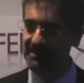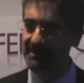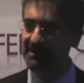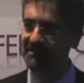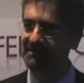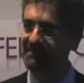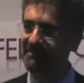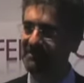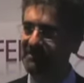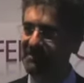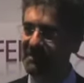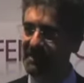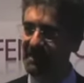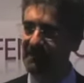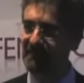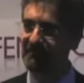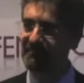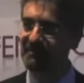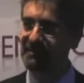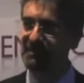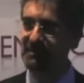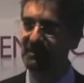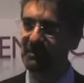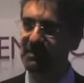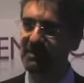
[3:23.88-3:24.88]
to
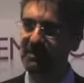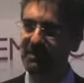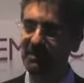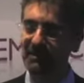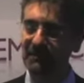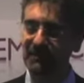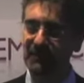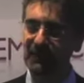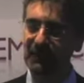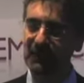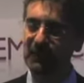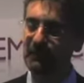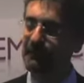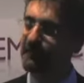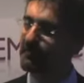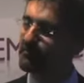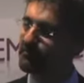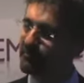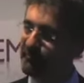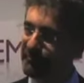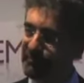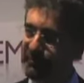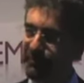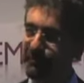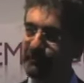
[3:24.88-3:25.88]
deliver in the world, a lot of
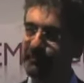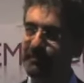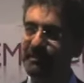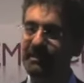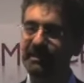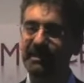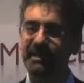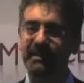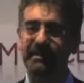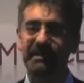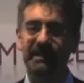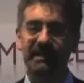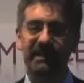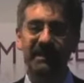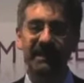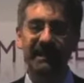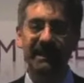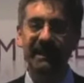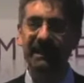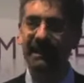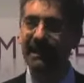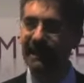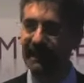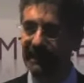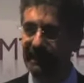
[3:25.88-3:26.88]
improvement in
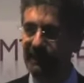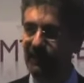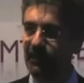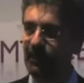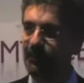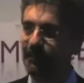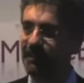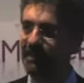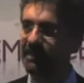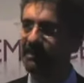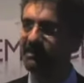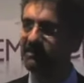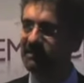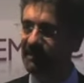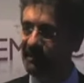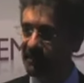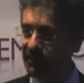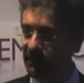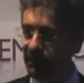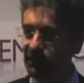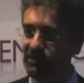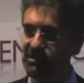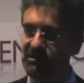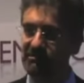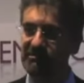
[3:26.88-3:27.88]
the economics and
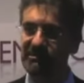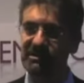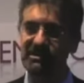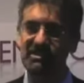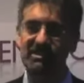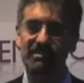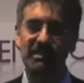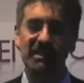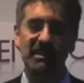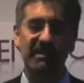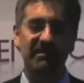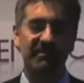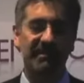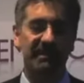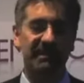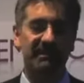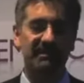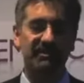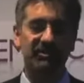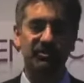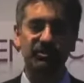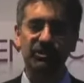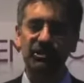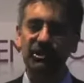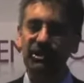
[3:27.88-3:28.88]
the user
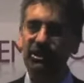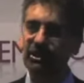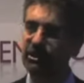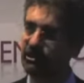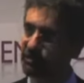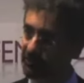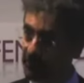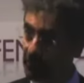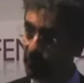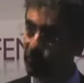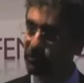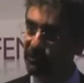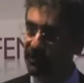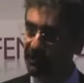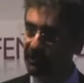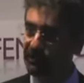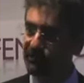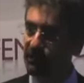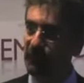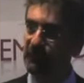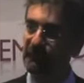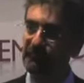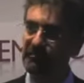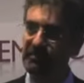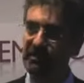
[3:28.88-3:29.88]
experience. Small
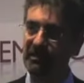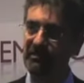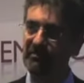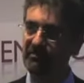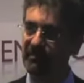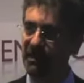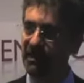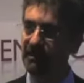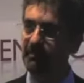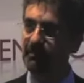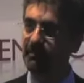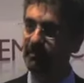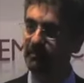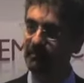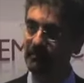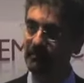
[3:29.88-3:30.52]
cells offer a great